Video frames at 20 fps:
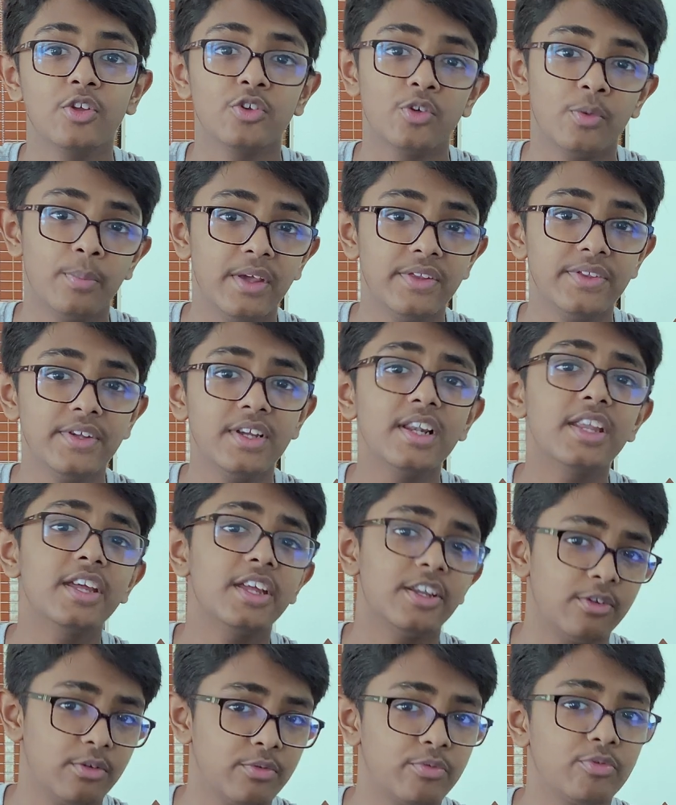So
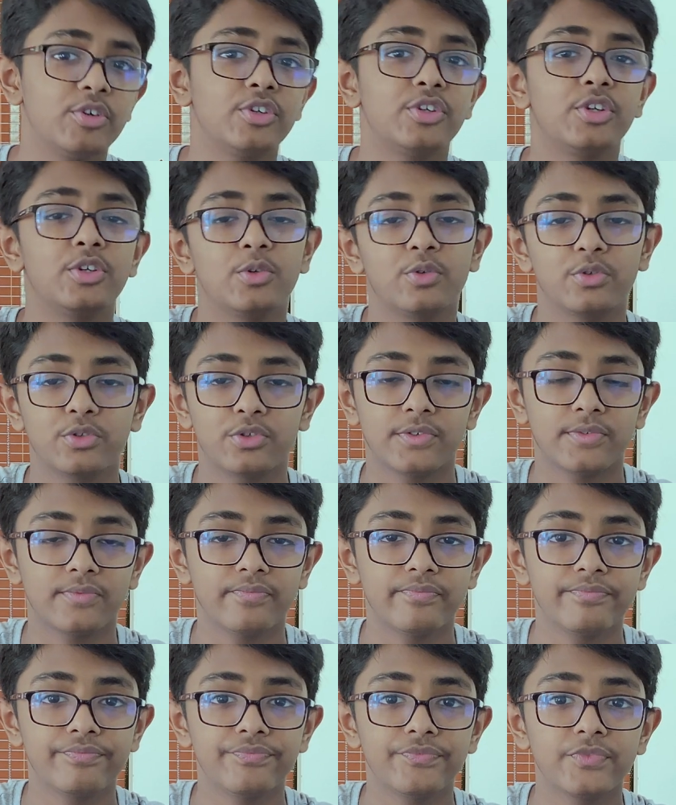basically it is free to use.
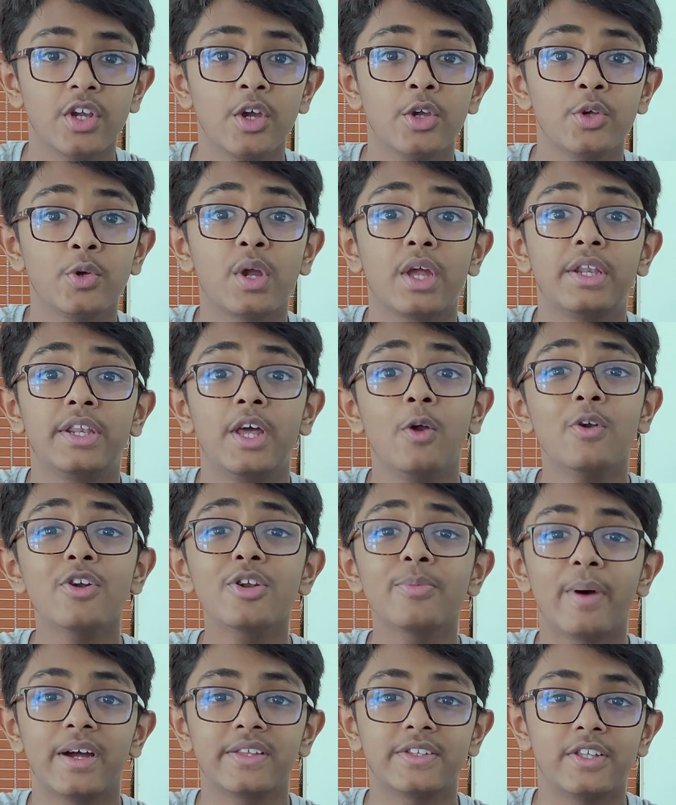You can
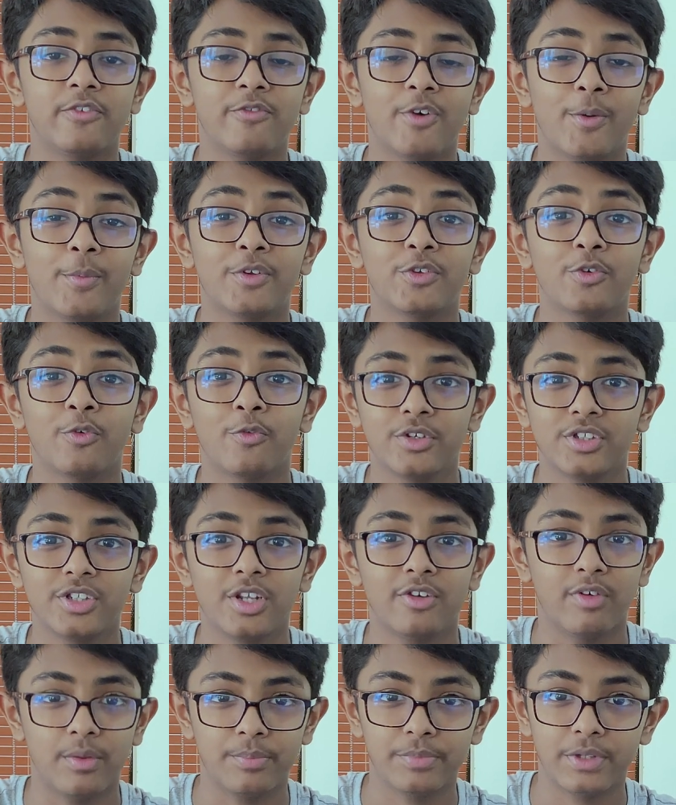download Python from its
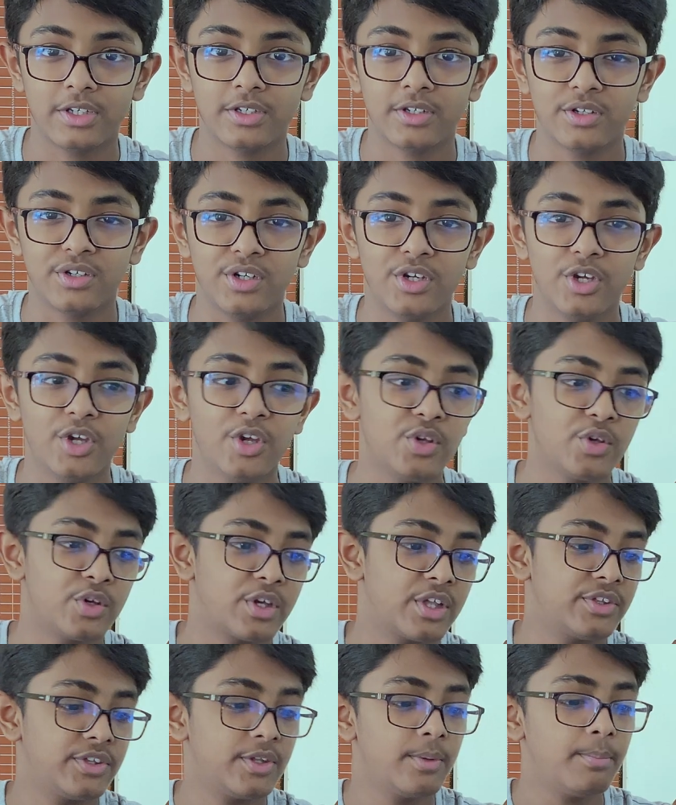official website. You
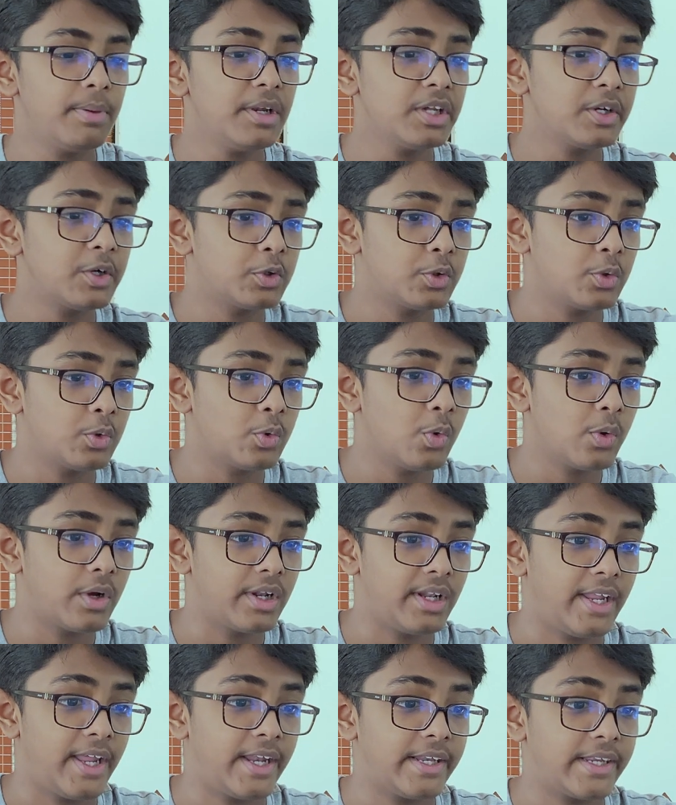can simply go to
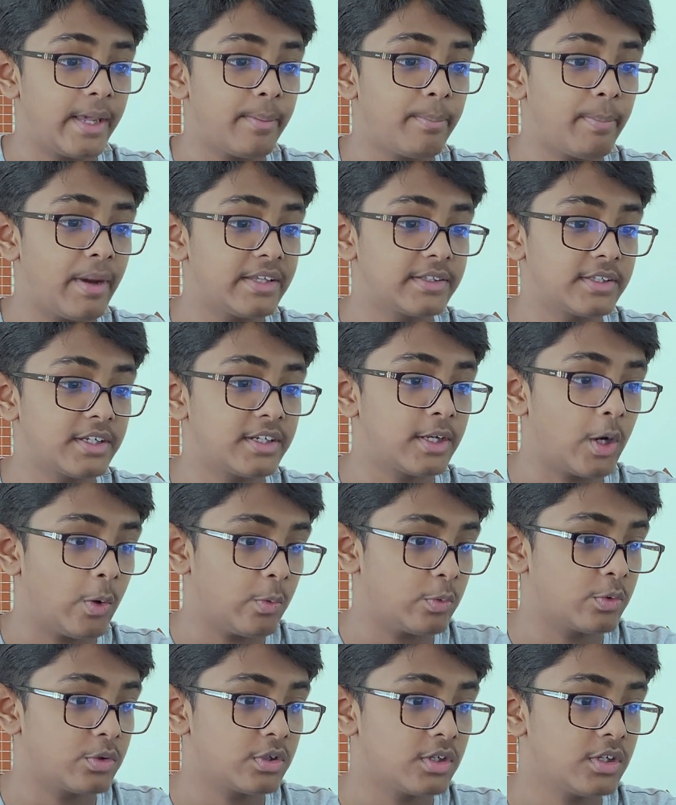Google and type Python
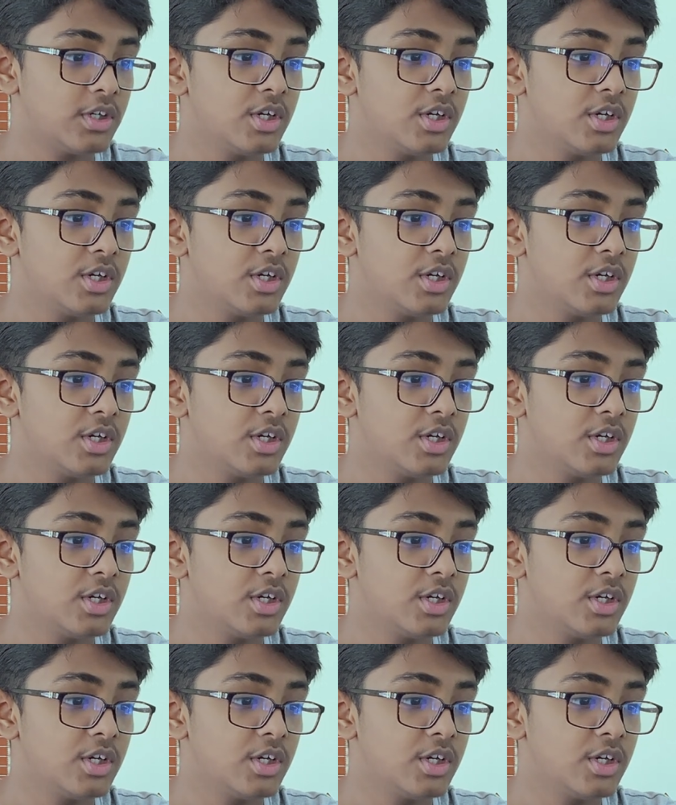download.